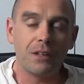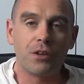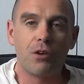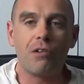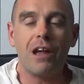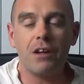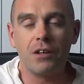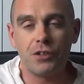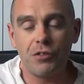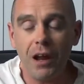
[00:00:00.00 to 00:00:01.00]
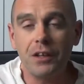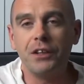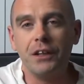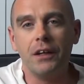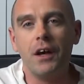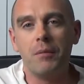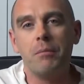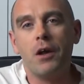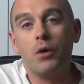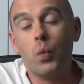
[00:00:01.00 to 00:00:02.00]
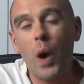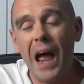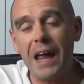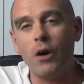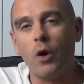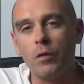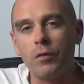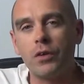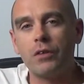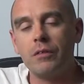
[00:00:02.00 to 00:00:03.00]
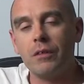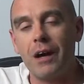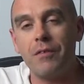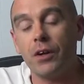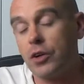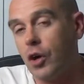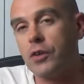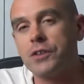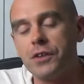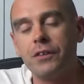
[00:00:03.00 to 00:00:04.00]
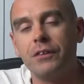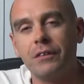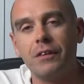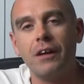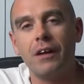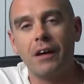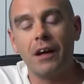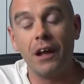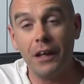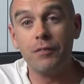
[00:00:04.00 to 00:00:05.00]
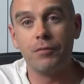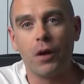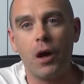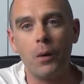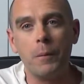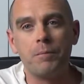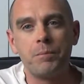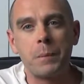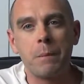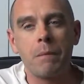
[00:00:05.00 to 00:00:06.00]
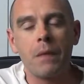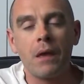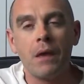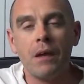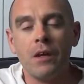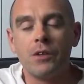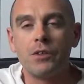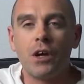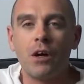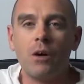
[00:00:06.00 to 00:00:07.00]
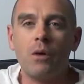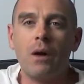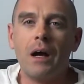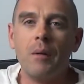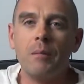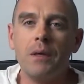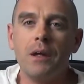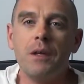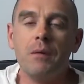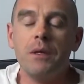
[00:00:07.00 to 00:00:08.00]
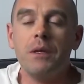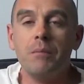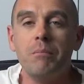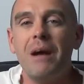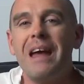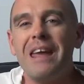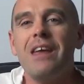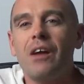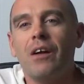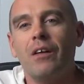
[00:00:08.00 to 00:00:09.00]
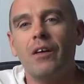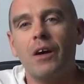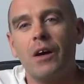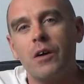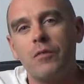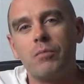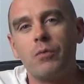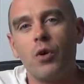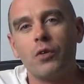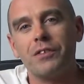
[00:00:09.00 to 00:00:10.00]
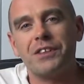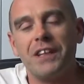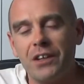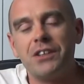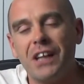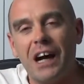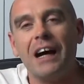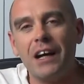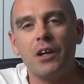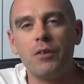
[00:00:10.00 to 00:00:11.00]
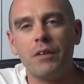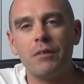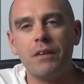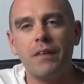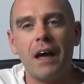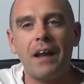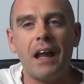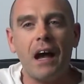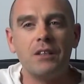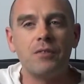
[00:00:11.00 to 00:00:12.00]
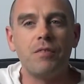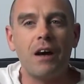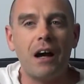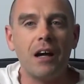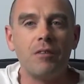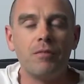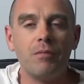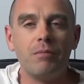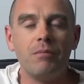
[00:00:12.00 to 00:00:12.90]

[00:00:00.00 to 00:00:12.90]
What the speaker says: create a strategy and a way of having a constant lead flow. So, you may have got sick and tired of living that 9 to 5,